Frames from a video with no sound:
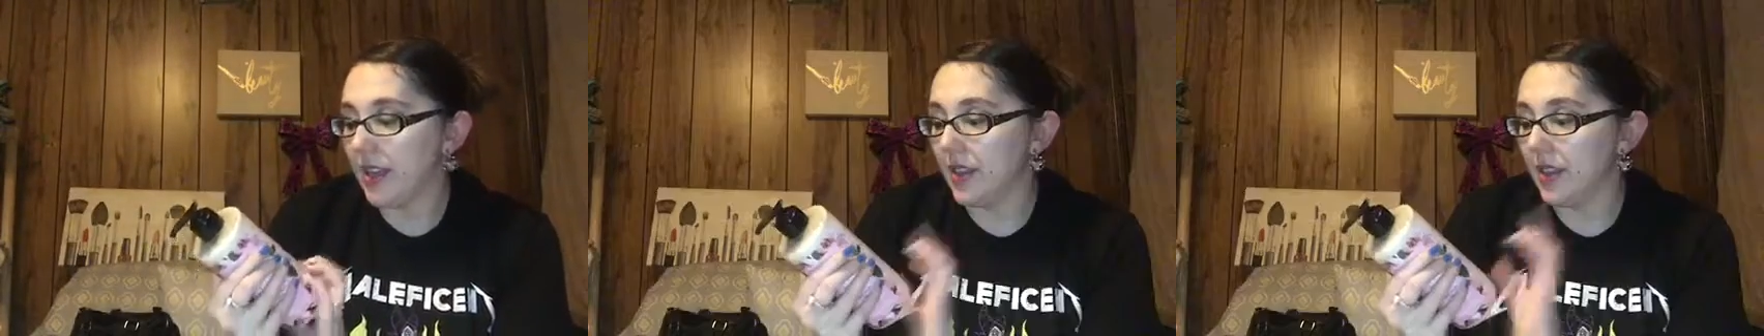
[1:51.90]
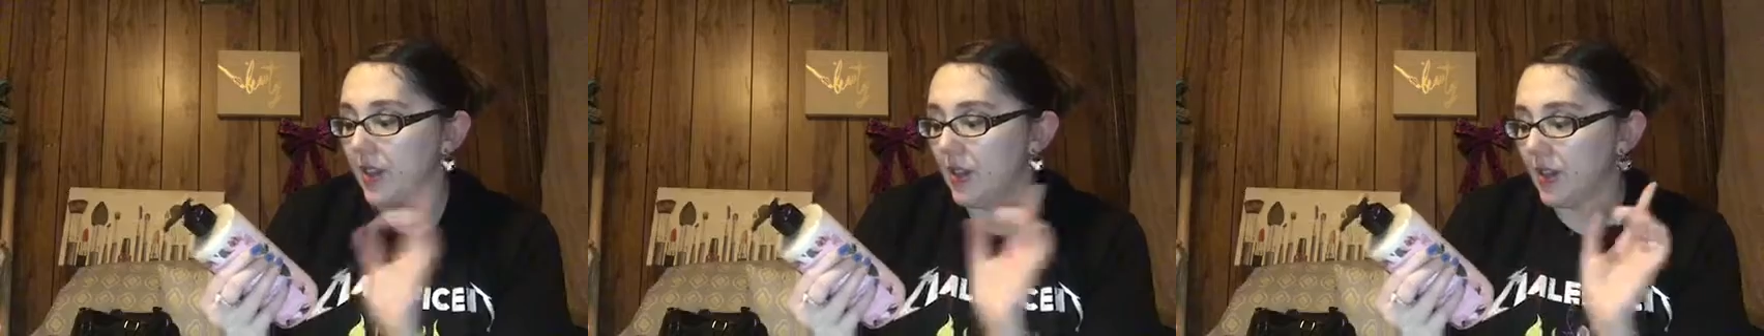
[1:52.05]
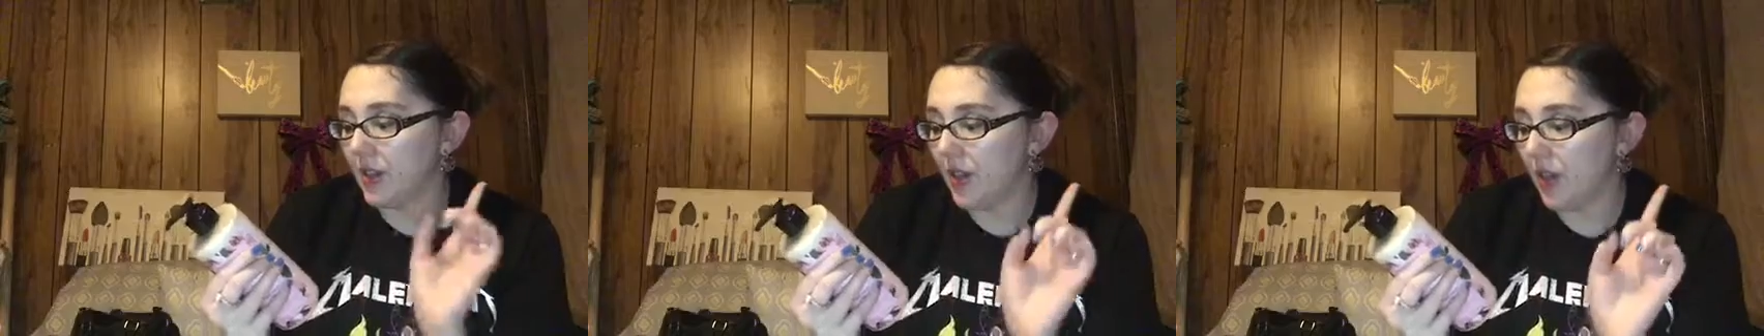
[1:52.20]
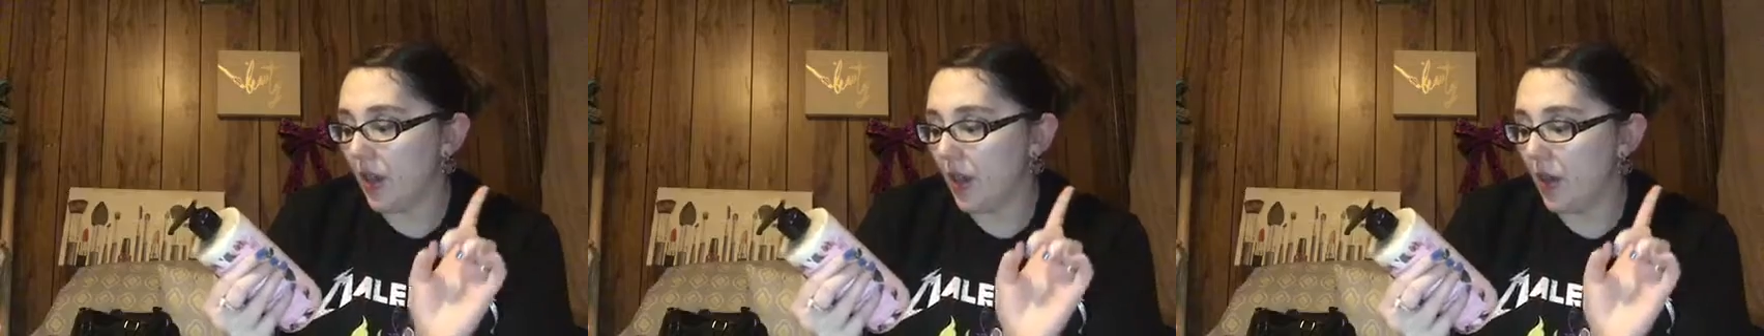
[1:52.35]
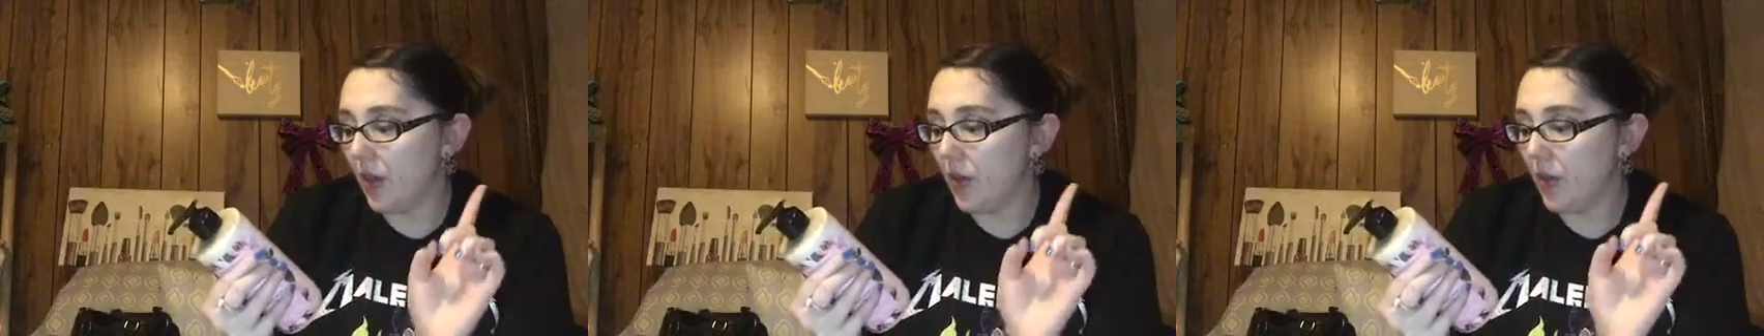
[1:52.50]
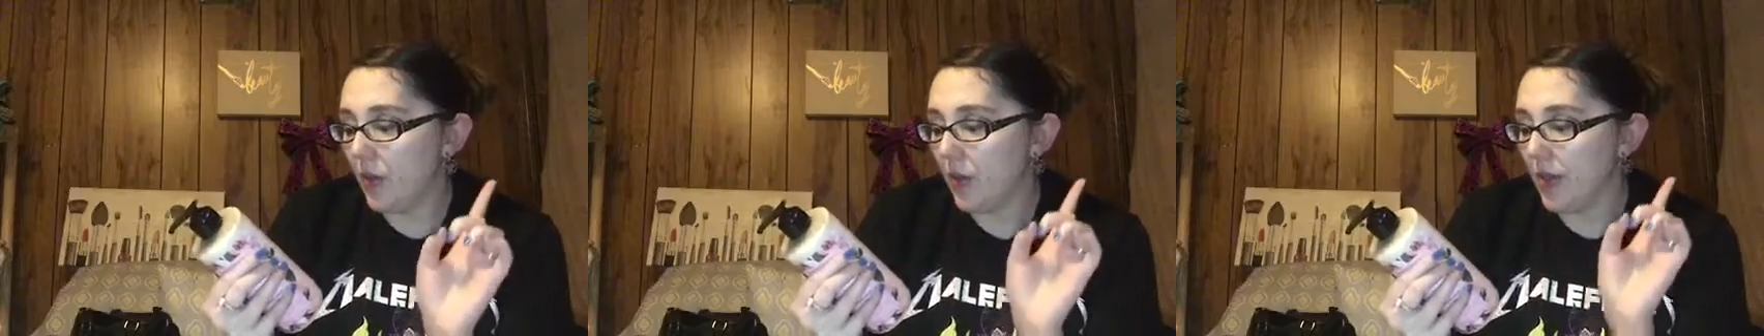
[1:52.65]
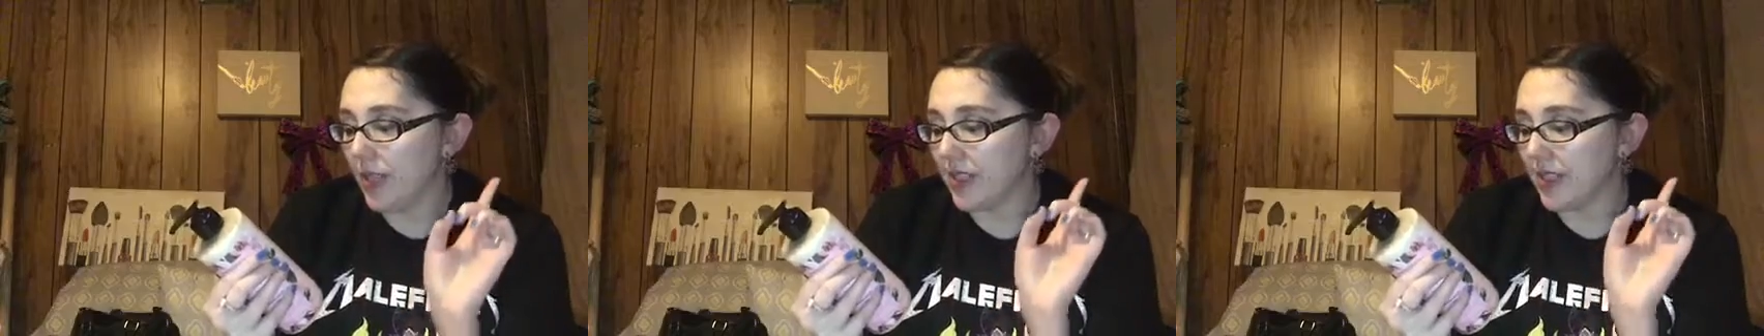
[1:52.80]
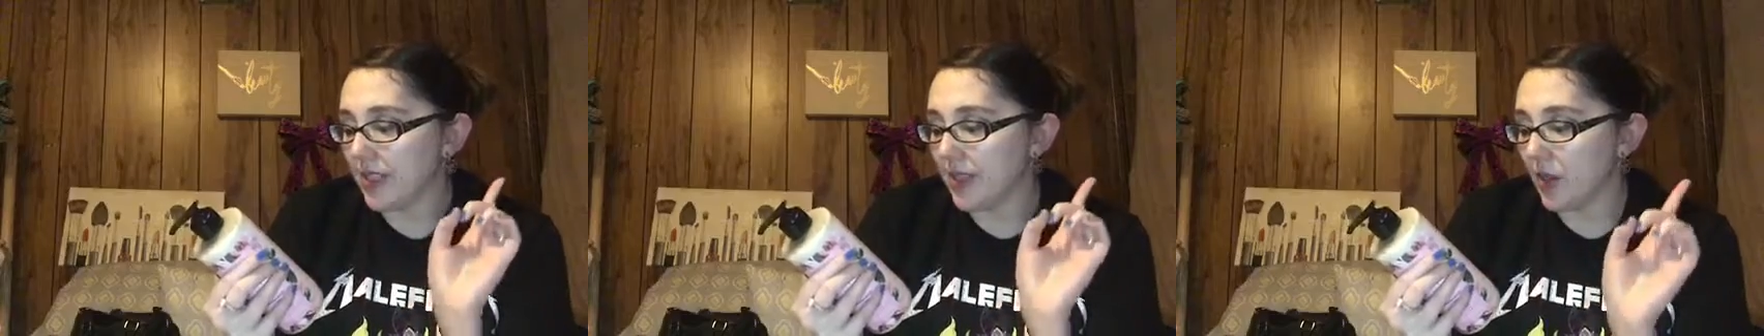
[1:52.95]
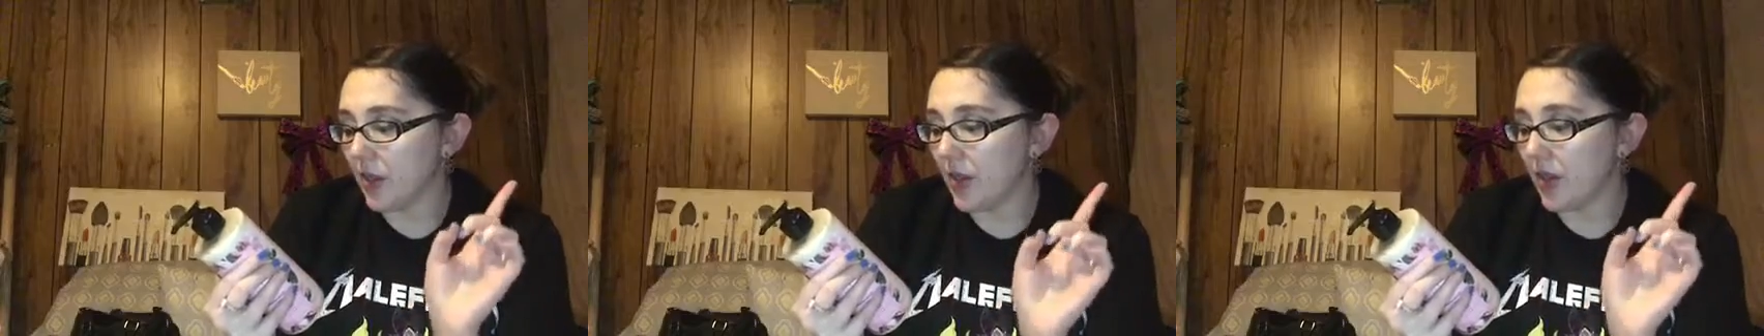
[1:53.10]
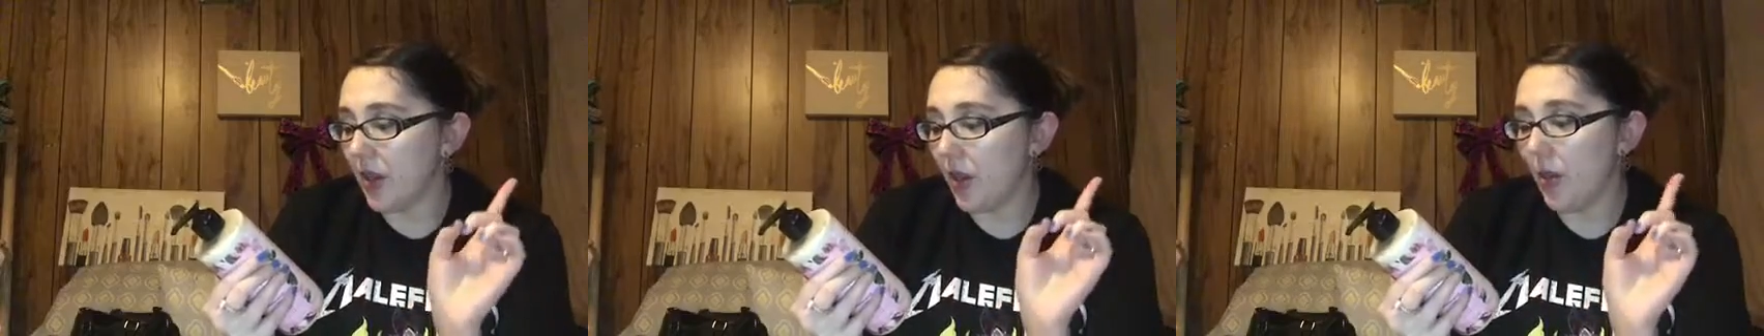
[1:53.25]
Their goal, it says,
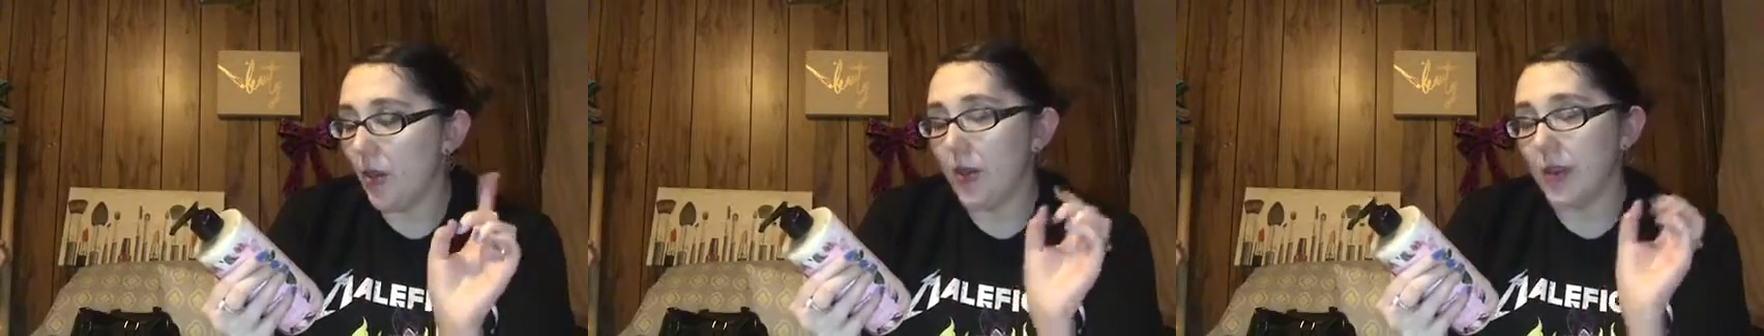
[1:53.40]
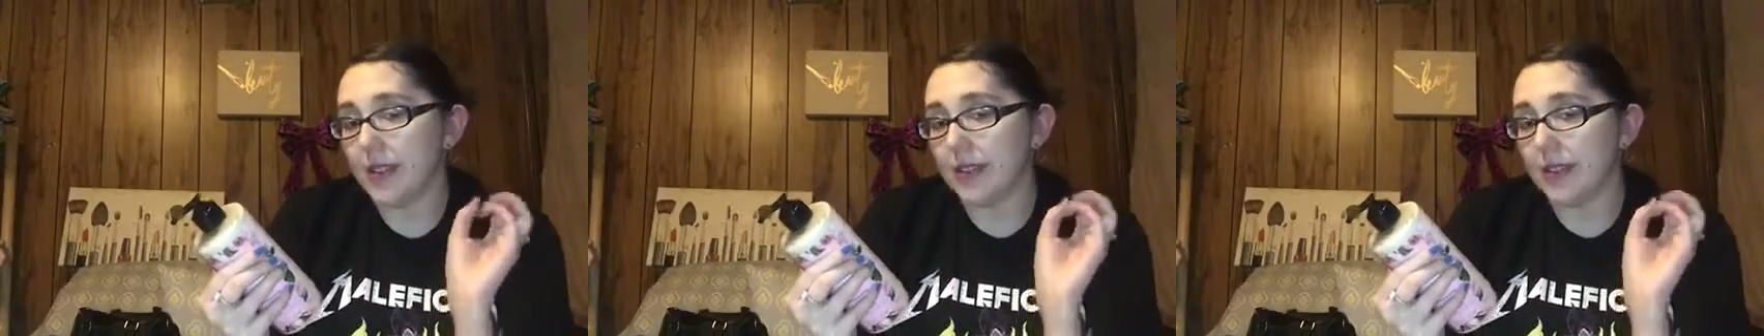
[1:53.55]
our goal